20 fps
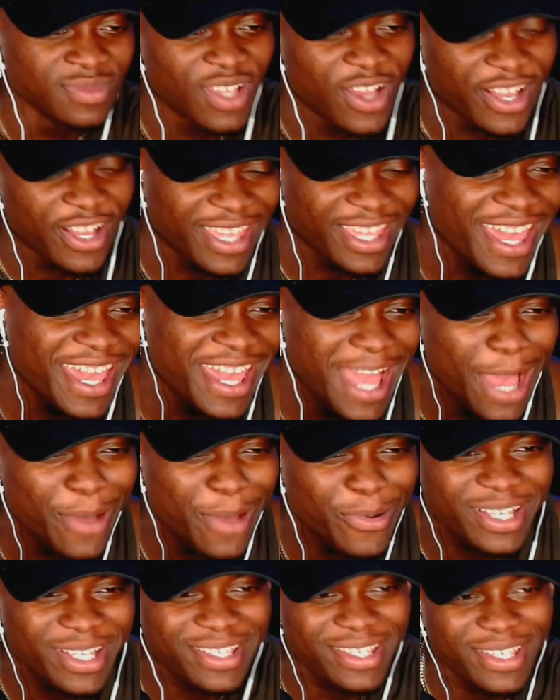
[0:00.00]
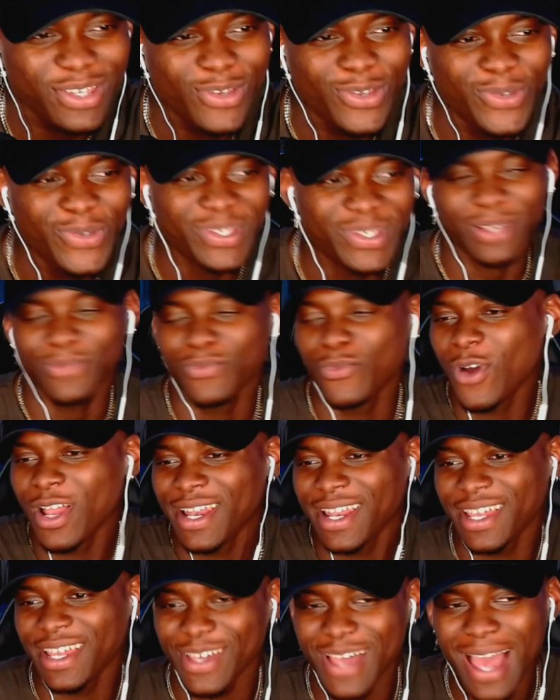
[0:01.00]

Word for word: Okay, I want to see who's in what.